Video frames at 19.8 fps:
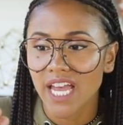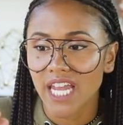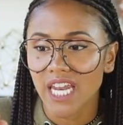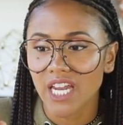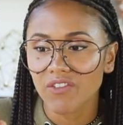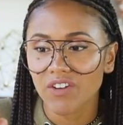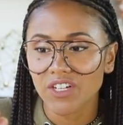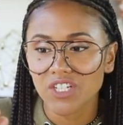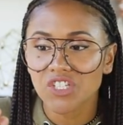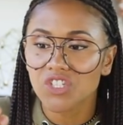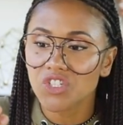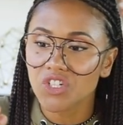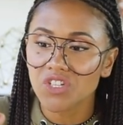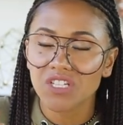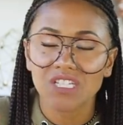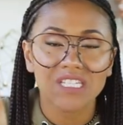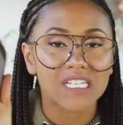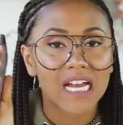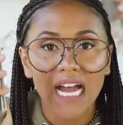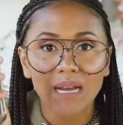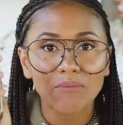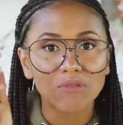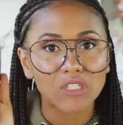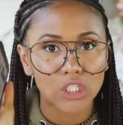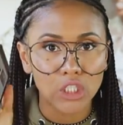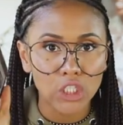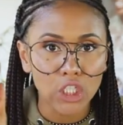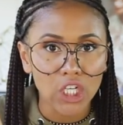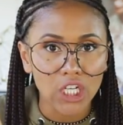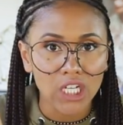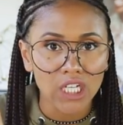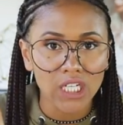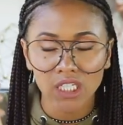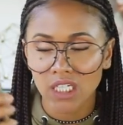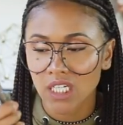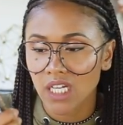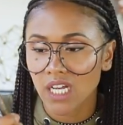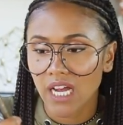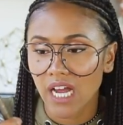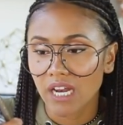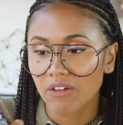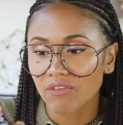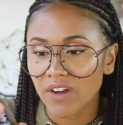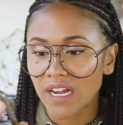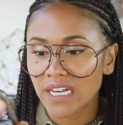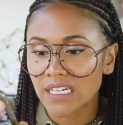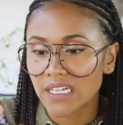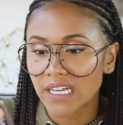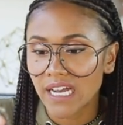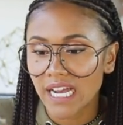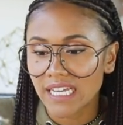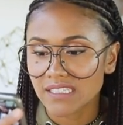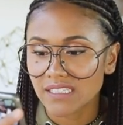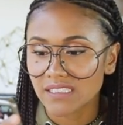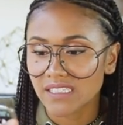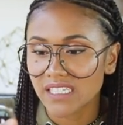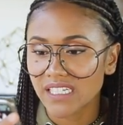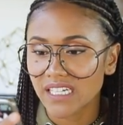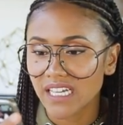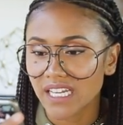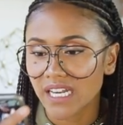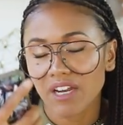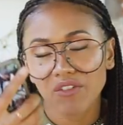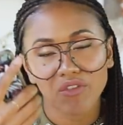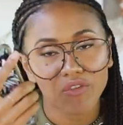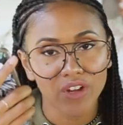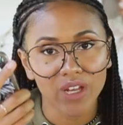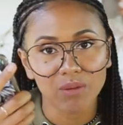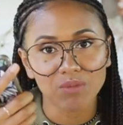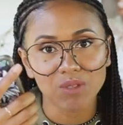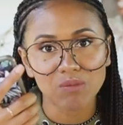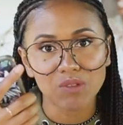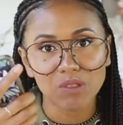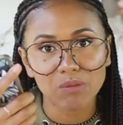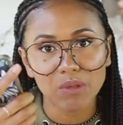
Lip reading: And if I just took the time to look, I'd find it, I'd delete it, and I'd free up some